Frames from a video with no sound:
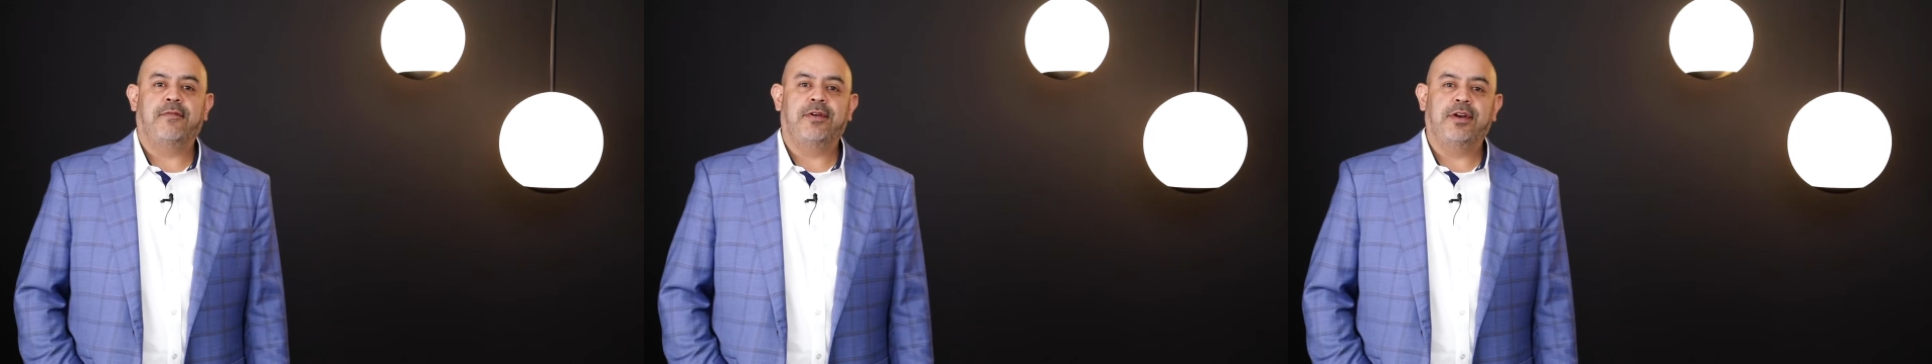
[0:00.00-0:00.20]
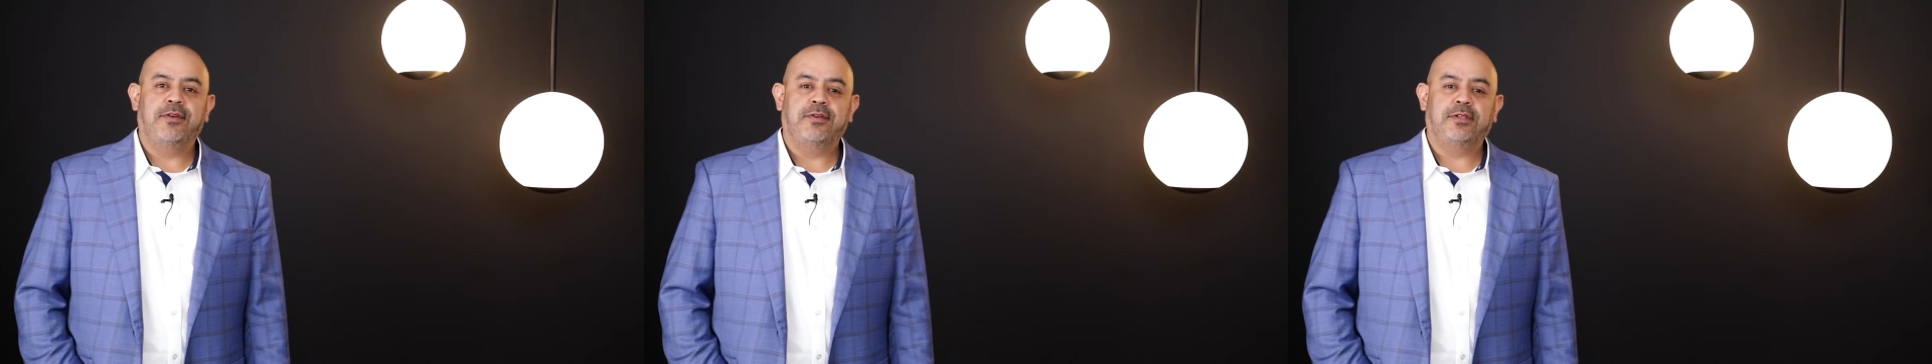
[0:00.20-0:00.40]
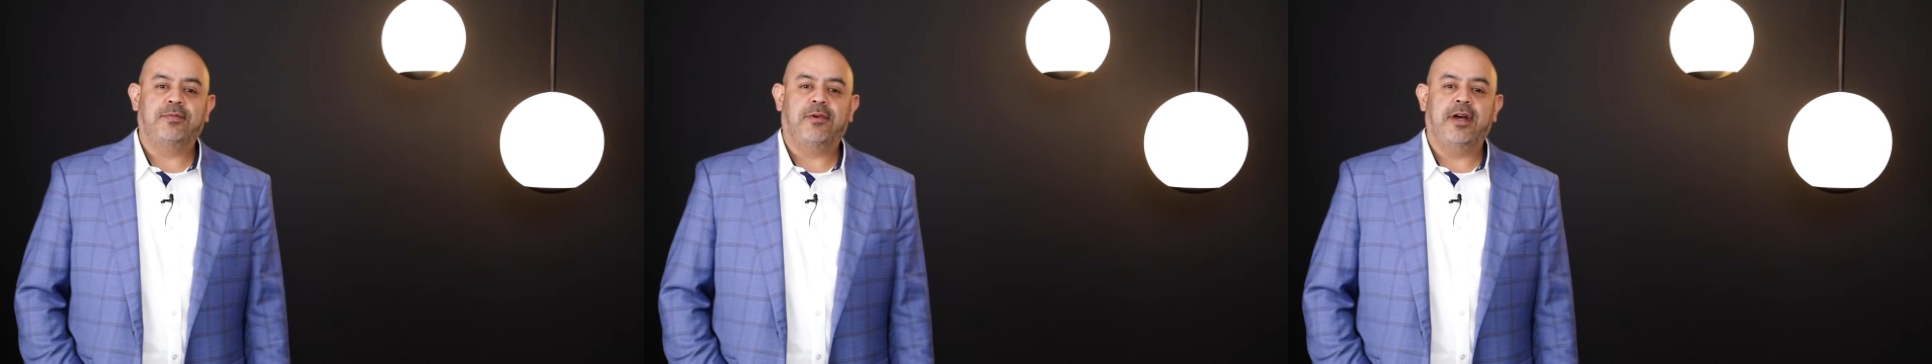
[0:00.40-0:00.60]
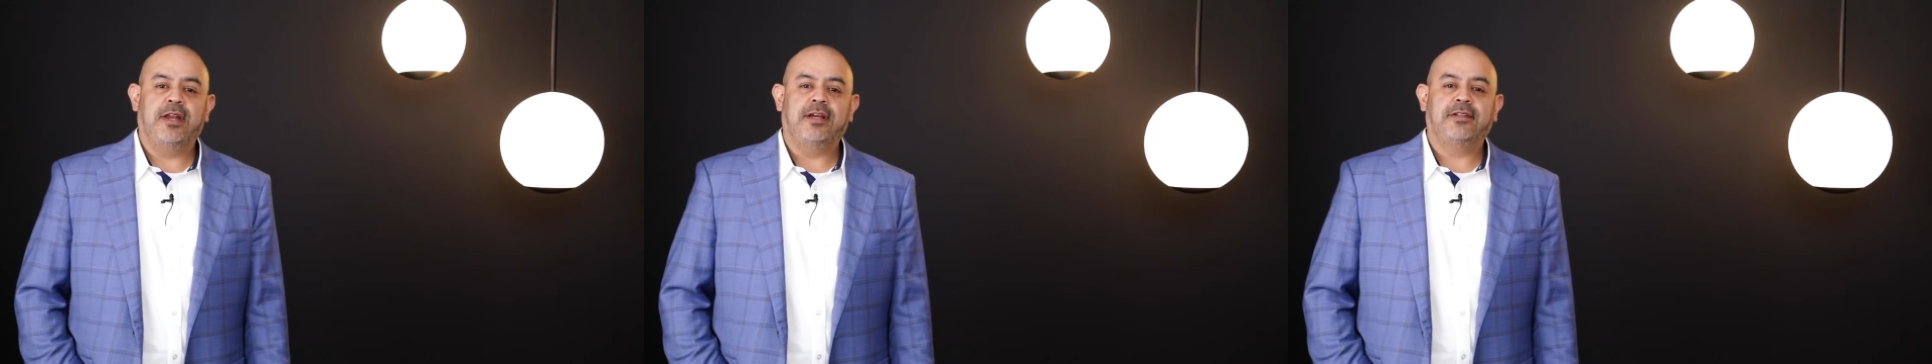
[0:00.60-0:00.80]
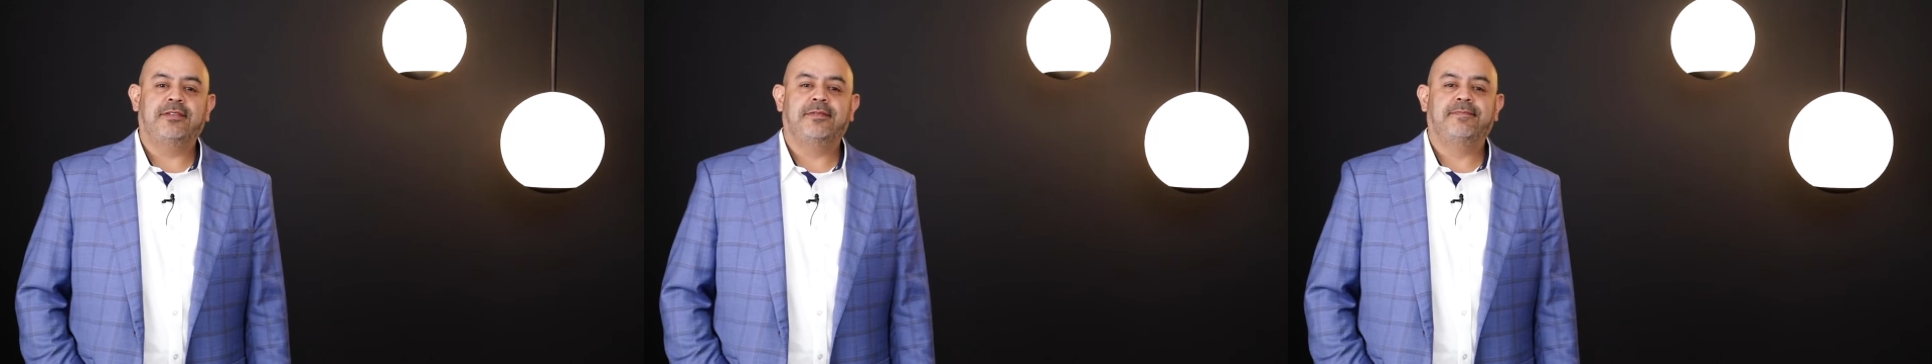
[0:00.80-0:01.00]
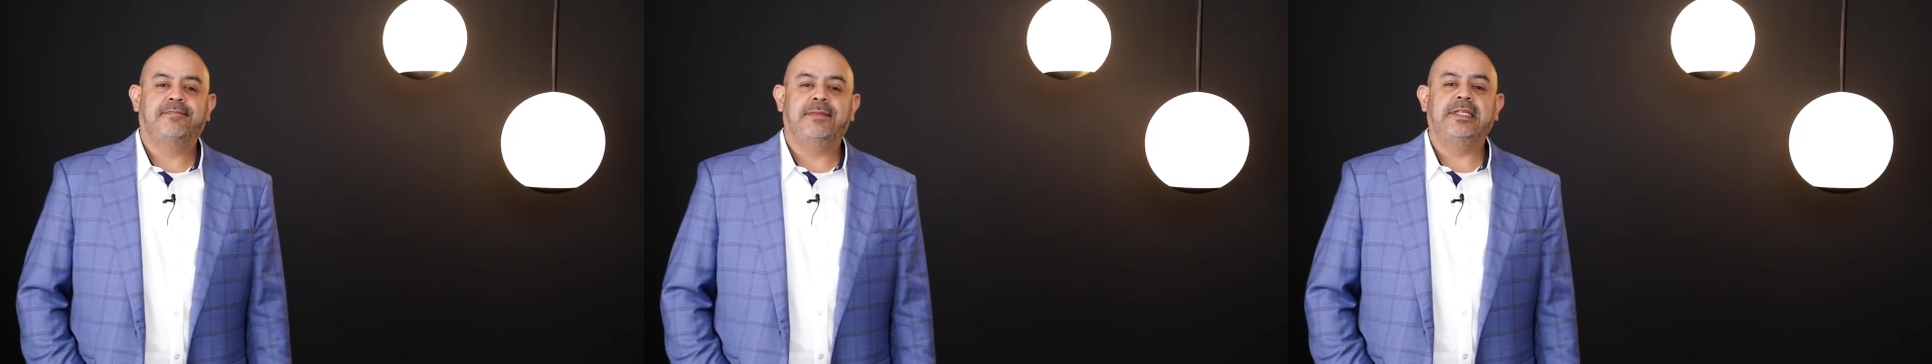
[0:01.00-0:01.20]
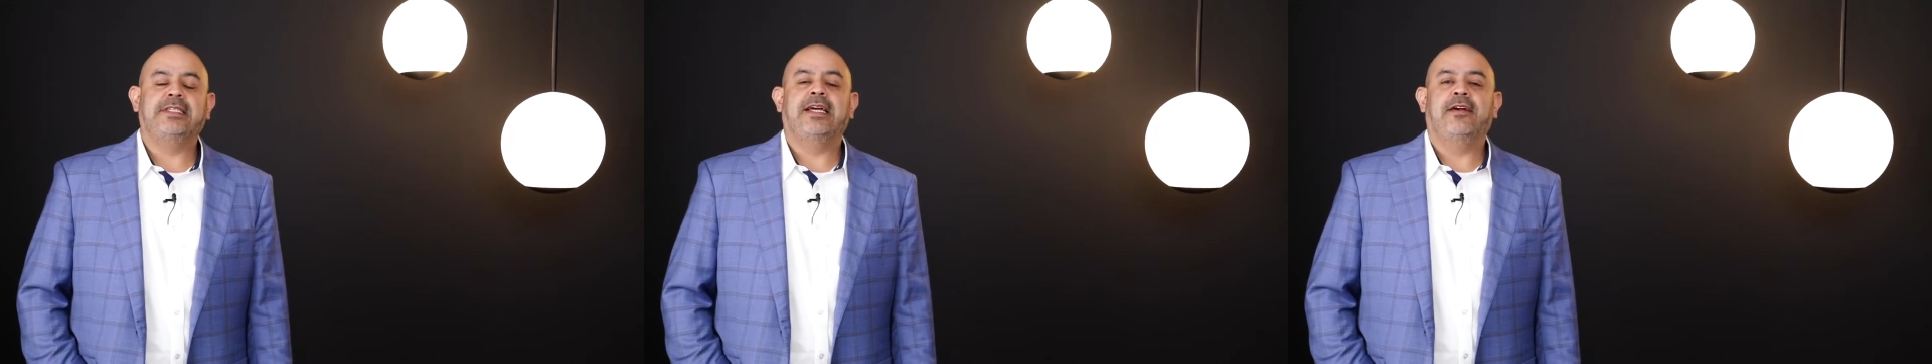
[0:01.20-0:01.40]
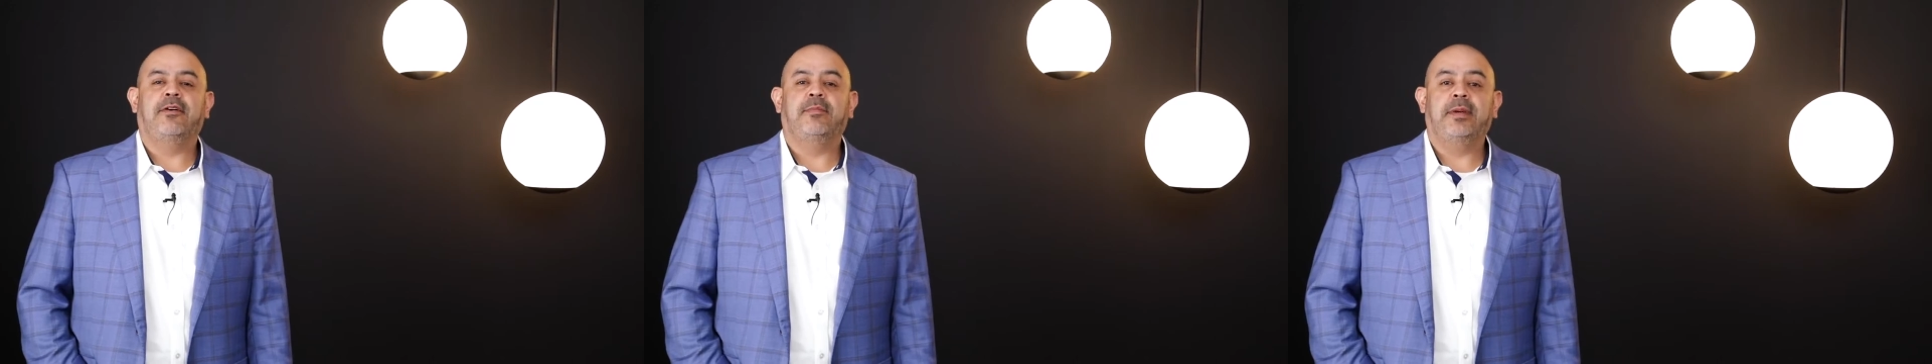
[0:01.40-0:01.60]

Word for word: of our newest products, the Terra